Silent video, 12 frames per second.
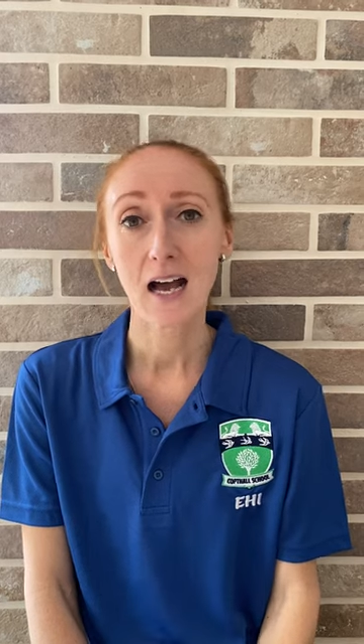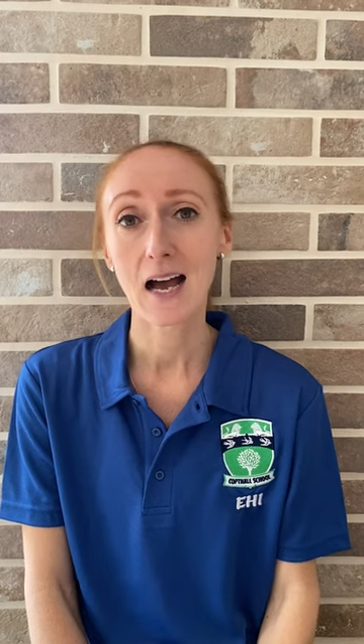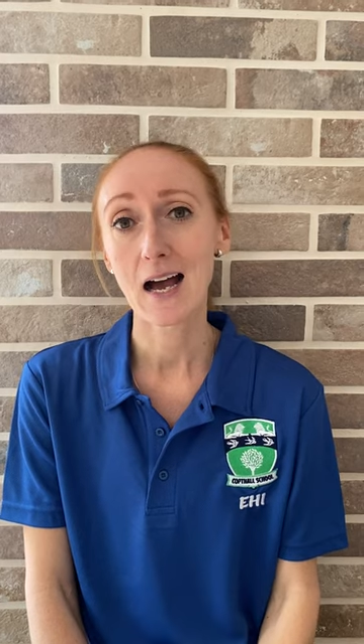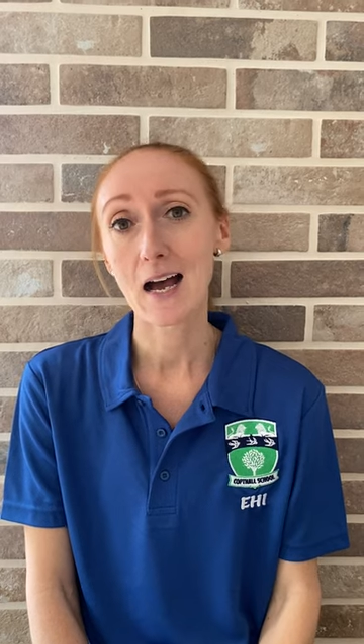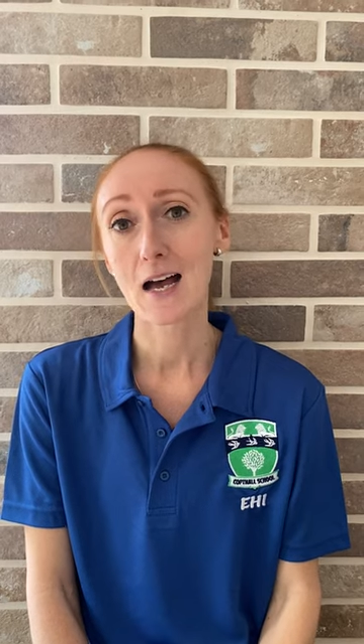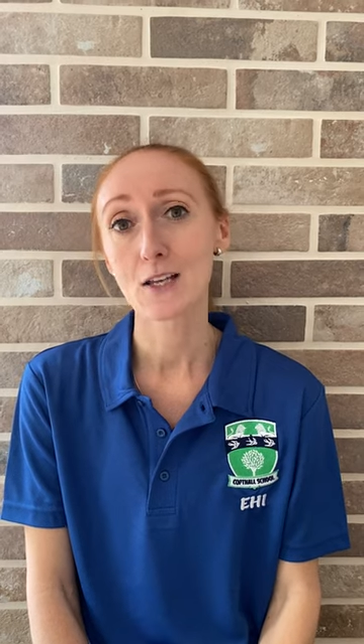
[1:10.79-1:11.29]

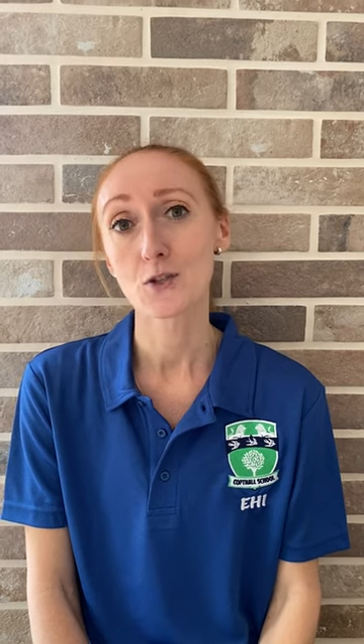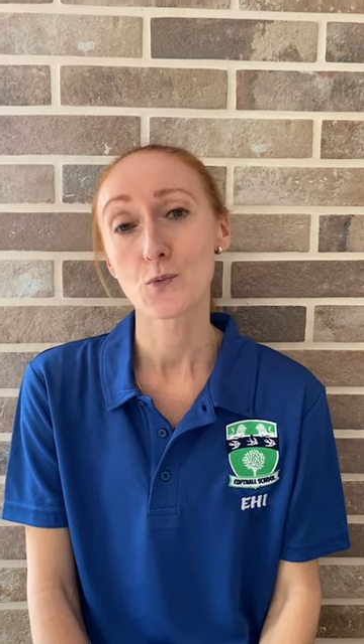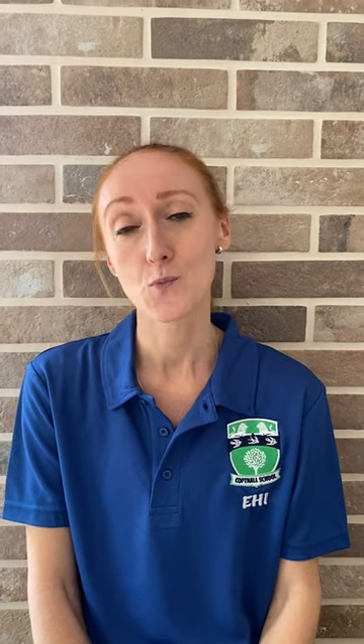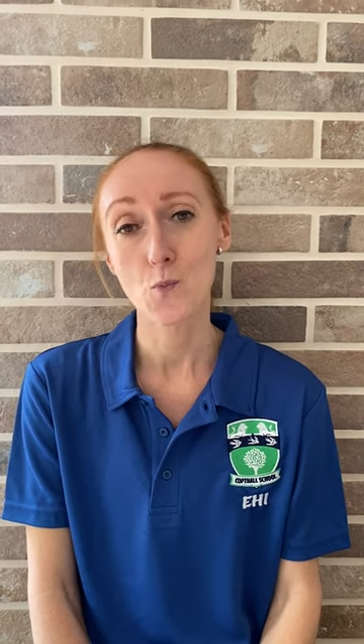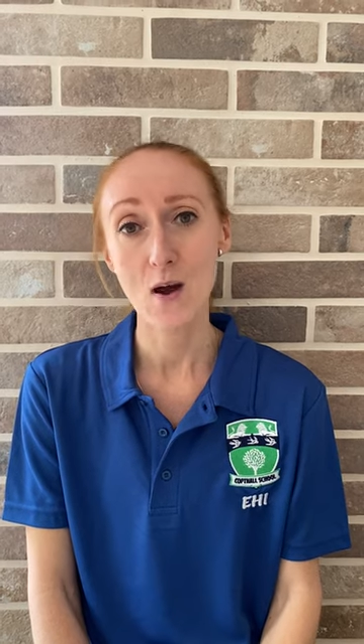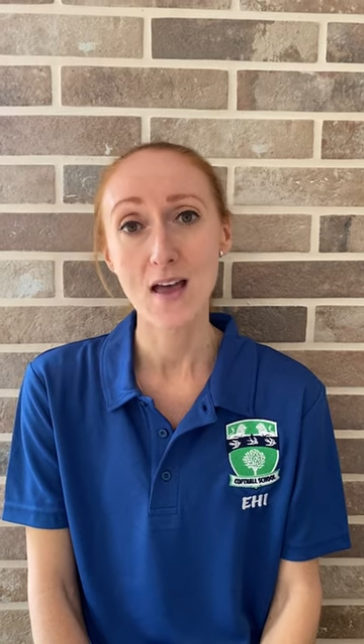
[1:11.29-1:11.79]
and
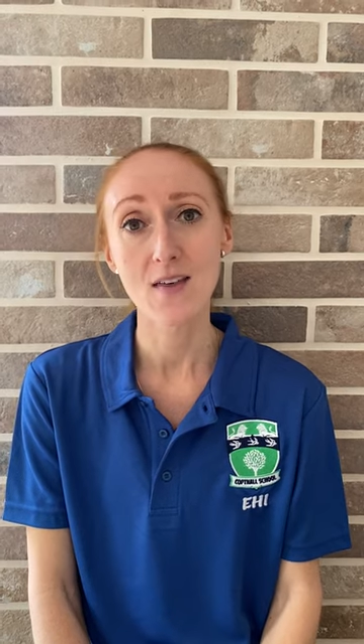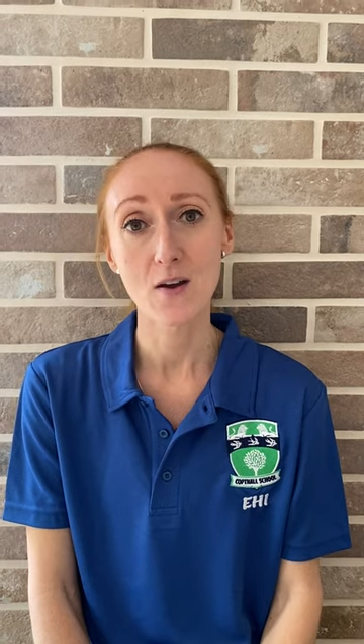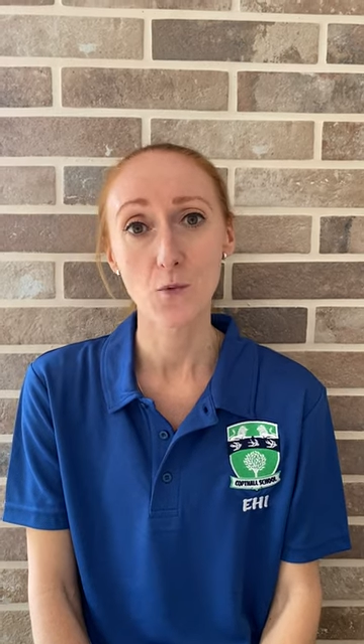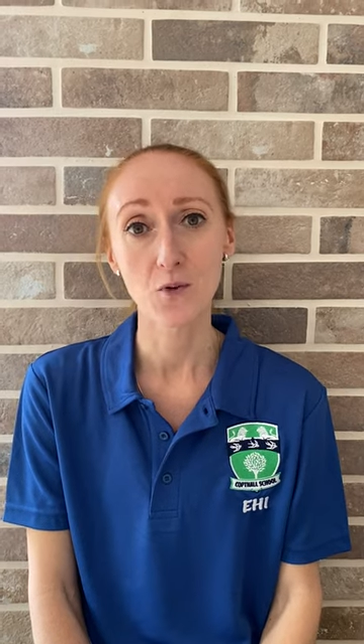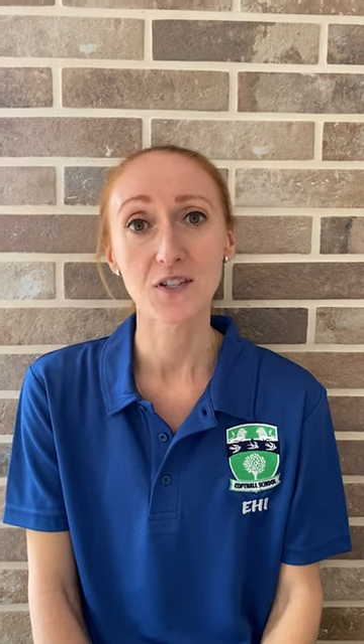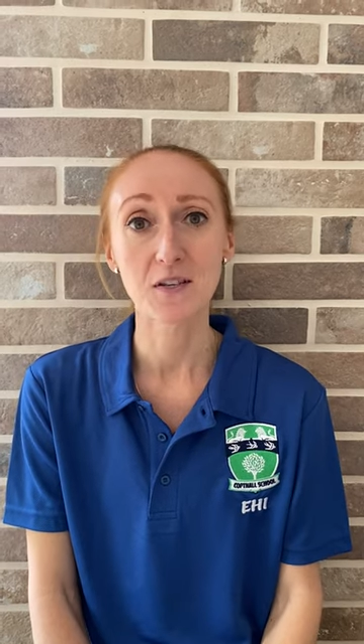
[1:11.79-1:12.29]
where they
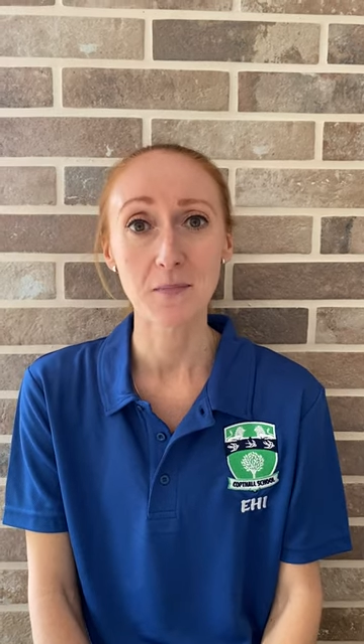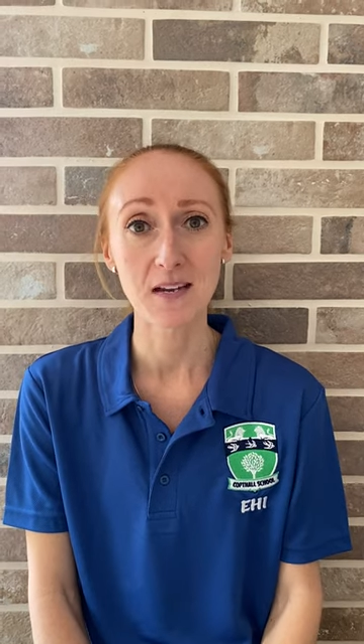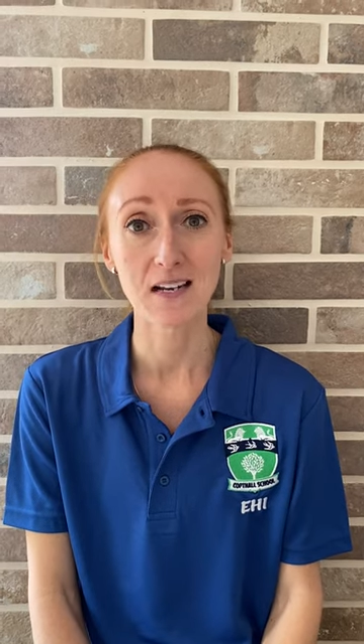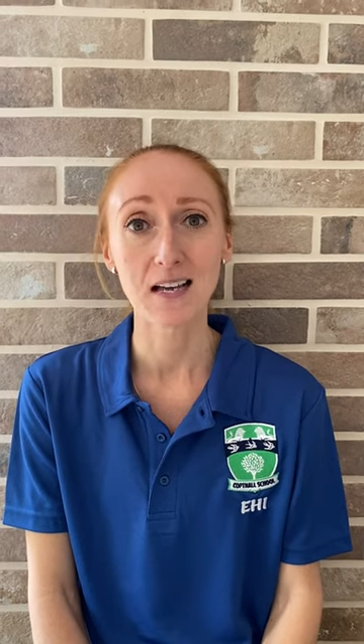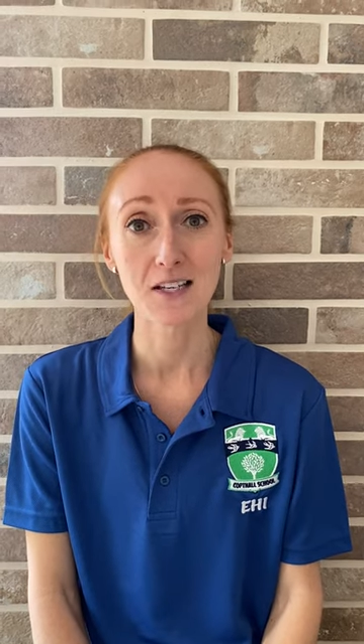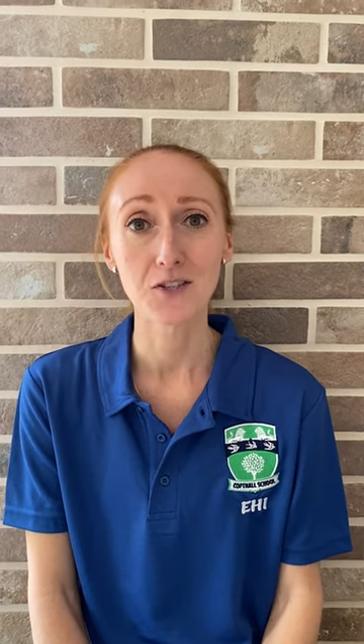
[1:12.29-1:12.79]
want to
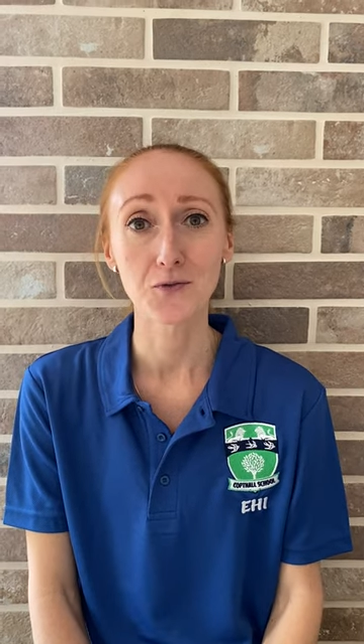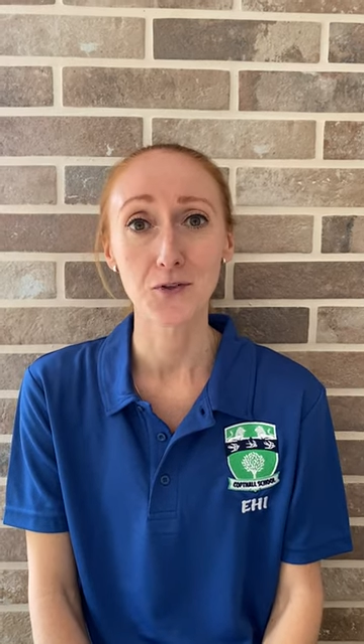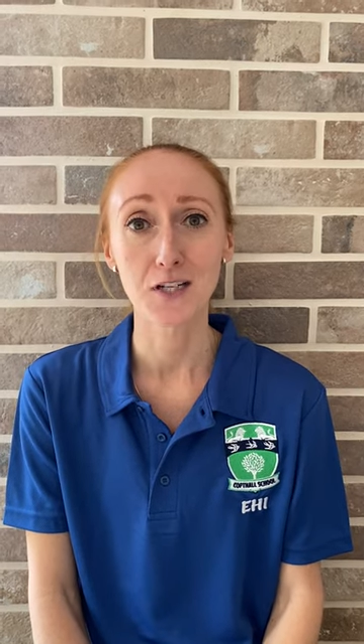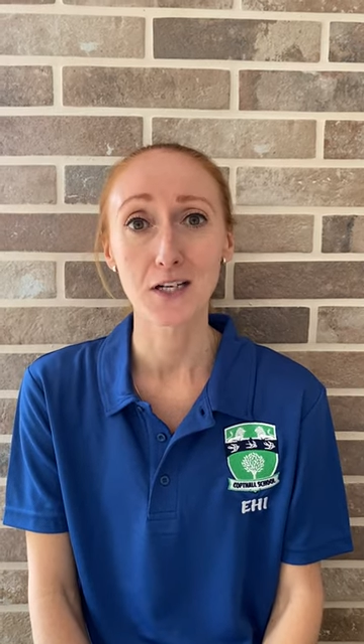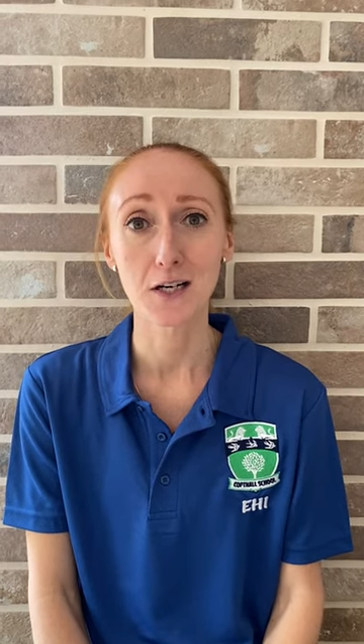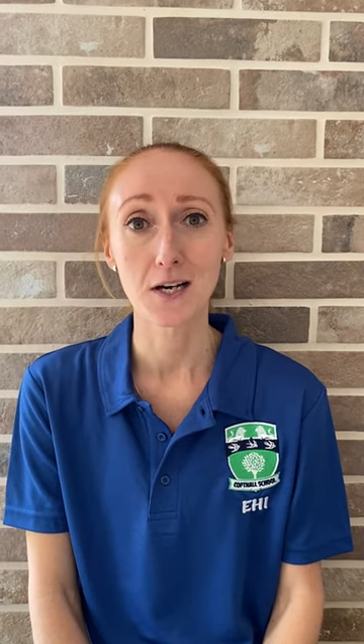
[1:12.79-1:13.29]
be later
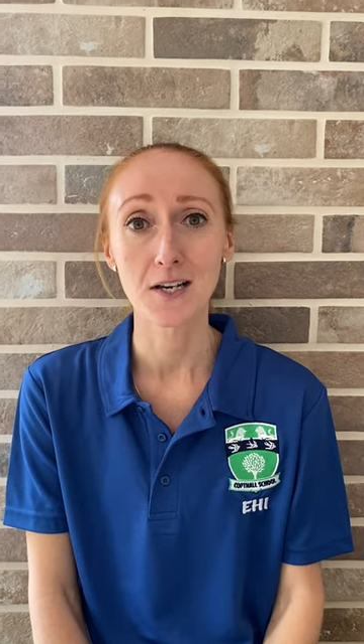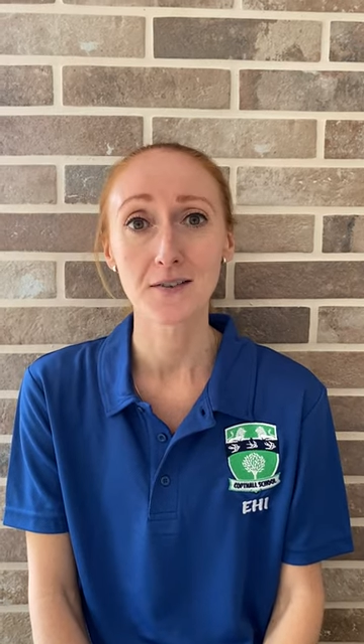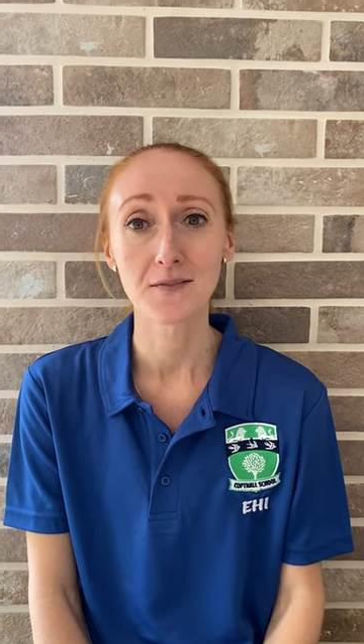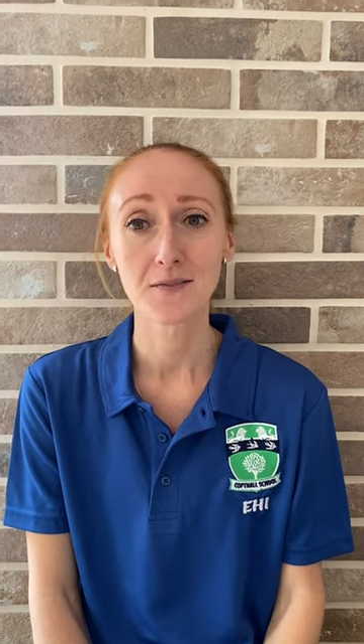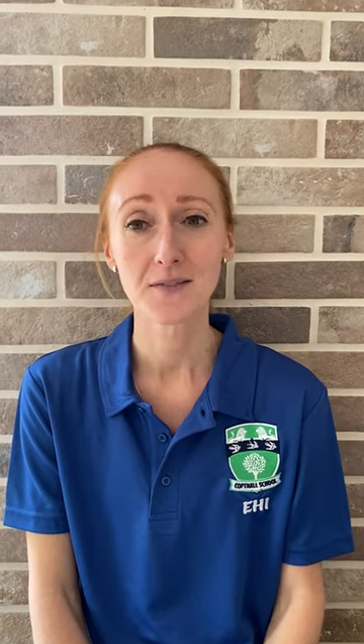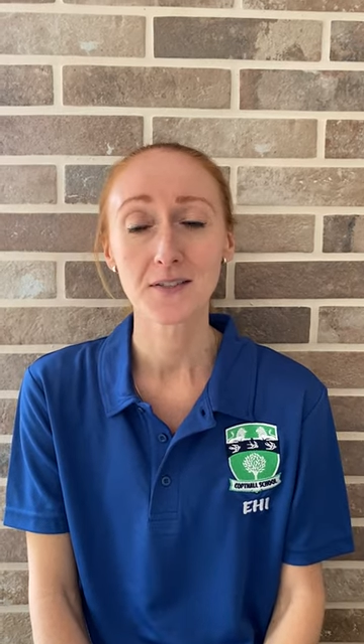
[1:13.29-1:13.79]
on in
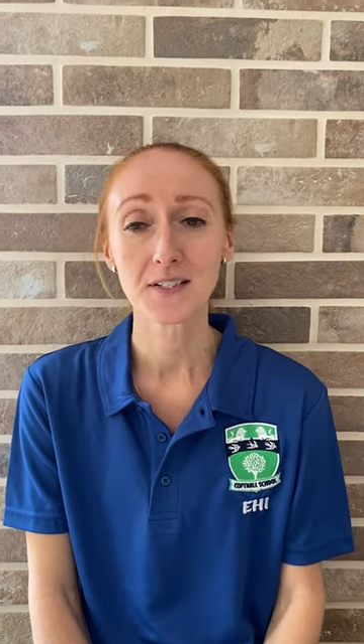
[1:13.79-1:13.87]
life.